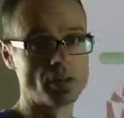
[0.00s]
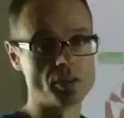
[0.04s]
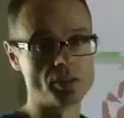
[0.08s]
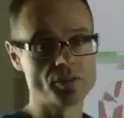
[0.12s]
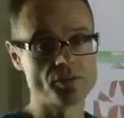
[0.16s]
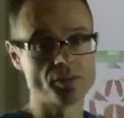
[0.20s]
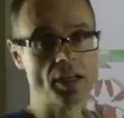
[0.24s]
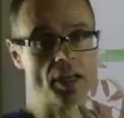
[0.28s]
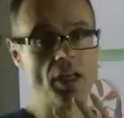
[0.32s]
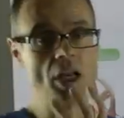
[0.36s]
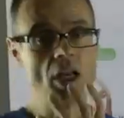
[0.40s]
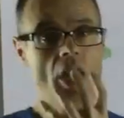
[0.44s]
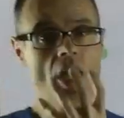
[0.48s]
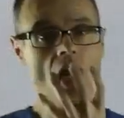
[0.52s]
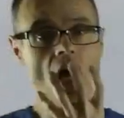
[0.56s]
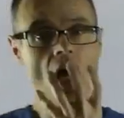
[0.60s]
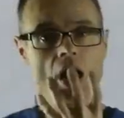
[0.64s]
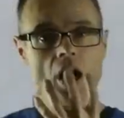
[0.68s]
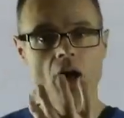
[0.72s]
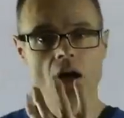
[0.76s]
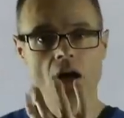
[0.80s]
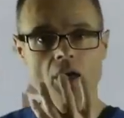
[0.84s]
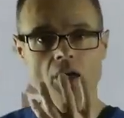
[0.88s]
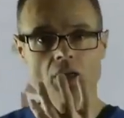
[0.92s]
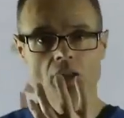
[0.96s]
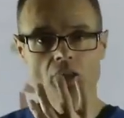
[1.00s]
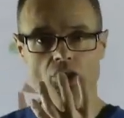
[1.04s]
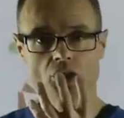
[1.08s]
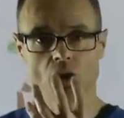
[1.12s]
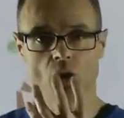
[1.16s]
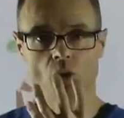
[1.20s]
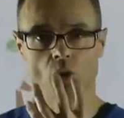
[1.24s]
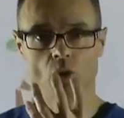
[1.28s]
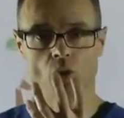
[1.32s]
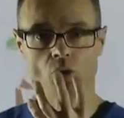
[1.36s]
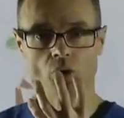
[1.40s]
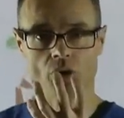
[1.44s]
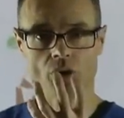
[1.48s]
It's a very large
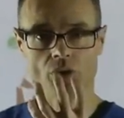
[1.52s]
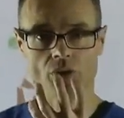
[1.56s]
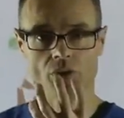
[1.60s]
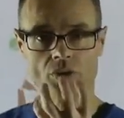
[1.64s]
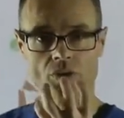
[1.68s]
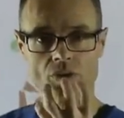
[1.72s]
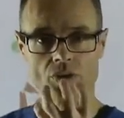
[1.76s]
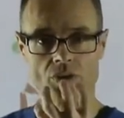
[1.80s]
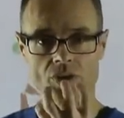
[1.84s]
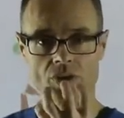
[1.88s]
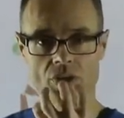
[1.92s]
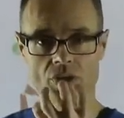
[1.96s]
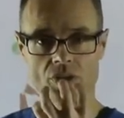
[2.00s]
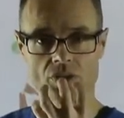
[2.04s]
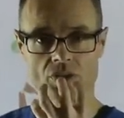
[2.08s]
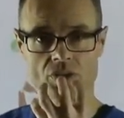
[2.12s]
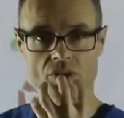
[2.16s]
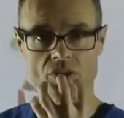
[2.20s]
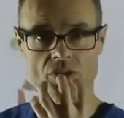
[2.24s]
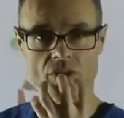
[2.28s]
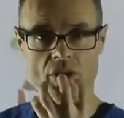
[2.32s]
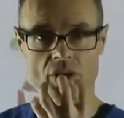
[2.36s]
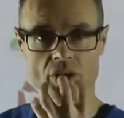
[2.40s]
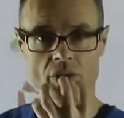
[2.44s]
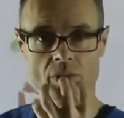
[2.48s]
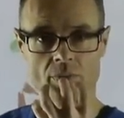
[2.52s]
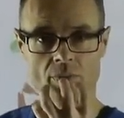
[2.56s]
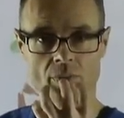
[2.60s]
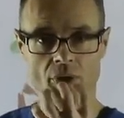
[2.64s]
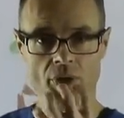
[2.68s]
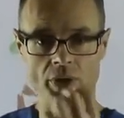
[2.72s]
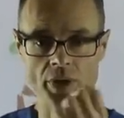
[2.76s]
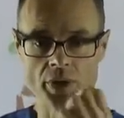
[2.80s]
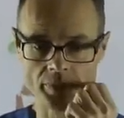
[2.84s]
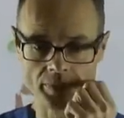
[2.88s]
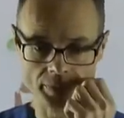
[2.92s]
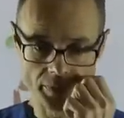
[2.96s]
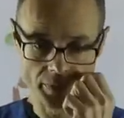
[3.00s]
organ that sits inside the
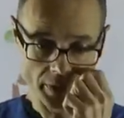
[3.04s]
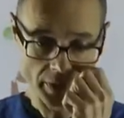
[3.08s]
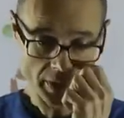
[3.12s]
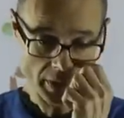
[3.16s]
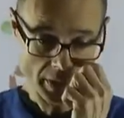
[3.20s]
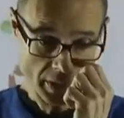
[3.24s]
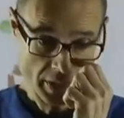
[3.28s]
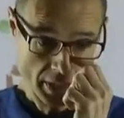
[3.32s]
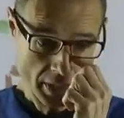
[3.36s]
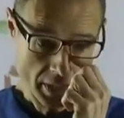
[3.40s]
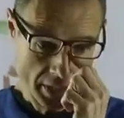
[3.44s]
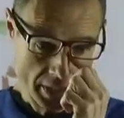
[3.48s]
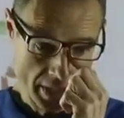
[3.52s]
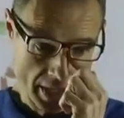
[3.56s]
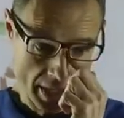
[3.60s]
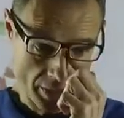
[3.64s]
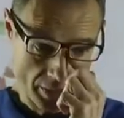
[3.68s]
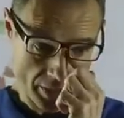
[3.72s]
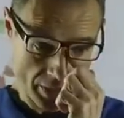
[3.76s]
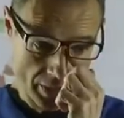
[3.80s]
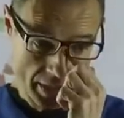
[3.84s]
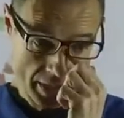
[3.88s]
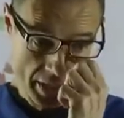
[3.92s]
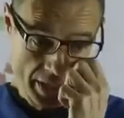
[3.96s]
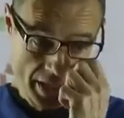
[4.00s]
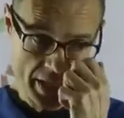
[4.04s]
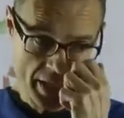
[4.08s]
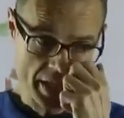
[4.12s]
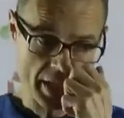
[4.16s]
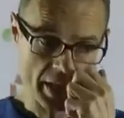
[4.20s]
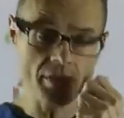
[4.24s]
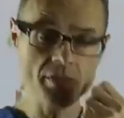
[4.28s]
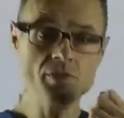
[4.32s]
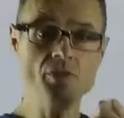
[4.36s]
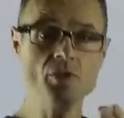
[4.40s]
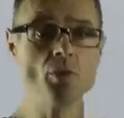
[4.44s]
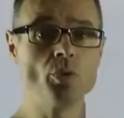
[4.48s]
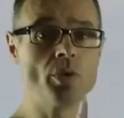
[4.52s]
body. Now,
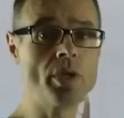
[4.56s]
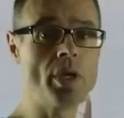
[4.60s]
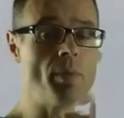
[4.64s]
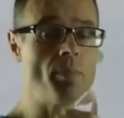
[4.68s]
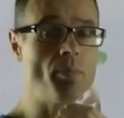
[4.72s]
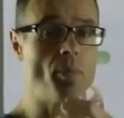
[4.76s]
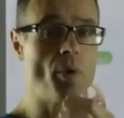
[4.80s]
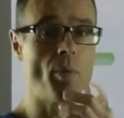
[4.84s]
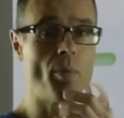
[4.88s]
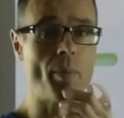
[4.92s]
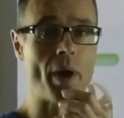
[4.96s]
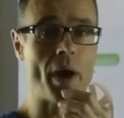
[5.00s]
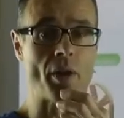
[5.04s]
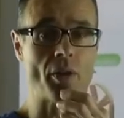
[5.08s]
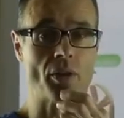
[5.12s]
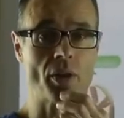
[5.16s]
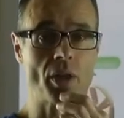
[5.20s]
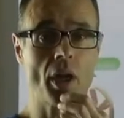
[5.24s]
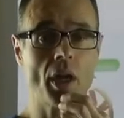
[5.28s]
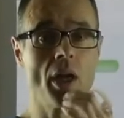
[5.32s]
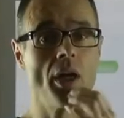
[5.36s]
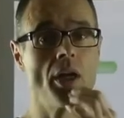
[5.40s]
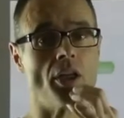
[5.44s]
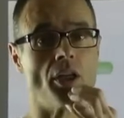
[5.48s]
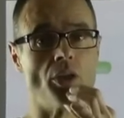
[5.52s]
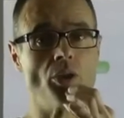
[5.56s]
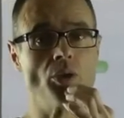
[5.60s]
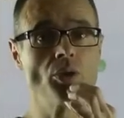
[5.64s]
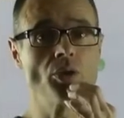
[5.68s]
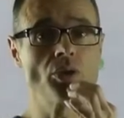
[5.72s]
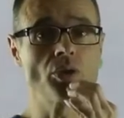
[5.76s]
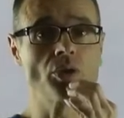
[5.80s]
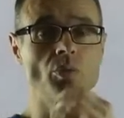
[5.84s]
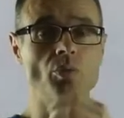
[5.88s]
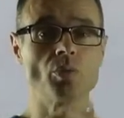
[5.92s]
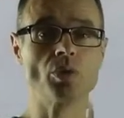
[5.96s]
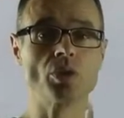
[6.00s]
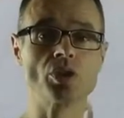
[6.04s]
if you keep your mouth
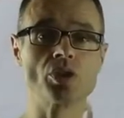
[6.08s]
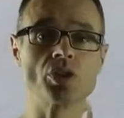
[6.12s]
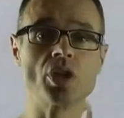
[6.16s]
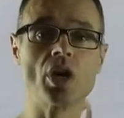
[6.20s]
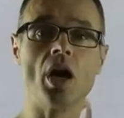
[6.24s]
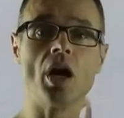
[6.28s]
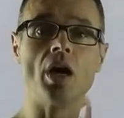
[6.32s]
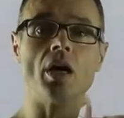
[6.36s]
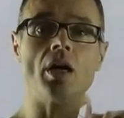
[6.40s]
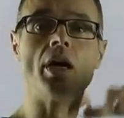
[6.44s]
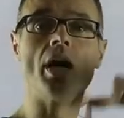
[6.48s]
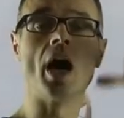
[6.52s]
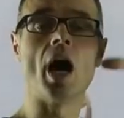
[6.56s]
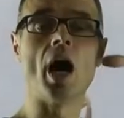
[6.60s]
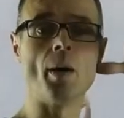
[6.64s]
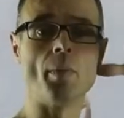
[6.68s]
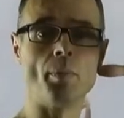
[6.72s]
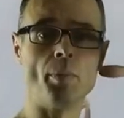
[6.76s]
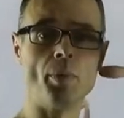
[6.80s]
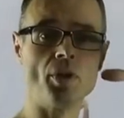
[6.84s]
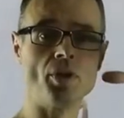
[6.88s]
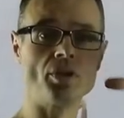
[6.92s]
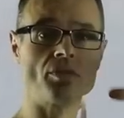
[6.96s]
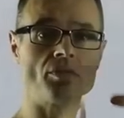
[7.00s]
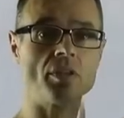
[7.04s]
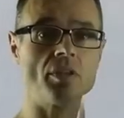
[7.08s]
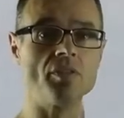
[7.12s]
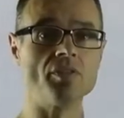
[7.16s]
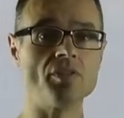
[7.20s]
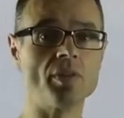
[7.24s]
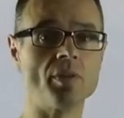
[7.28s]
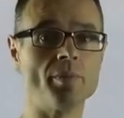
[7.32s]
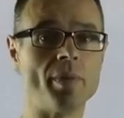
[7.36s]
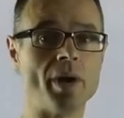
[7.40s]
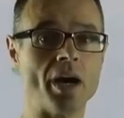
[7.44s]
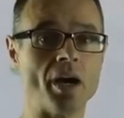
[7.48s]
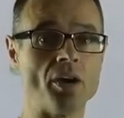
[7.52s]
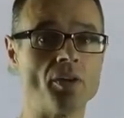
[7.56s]
closed, with the tongue up on the roof of the
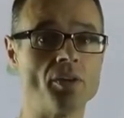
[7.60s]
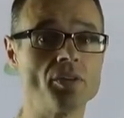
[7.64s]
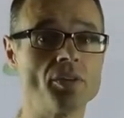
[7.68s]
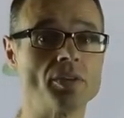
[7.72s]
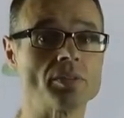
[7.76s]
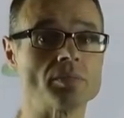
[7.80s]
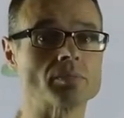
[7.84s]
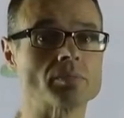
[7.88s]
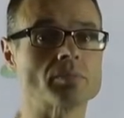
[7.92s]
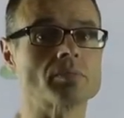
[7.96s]
mouth,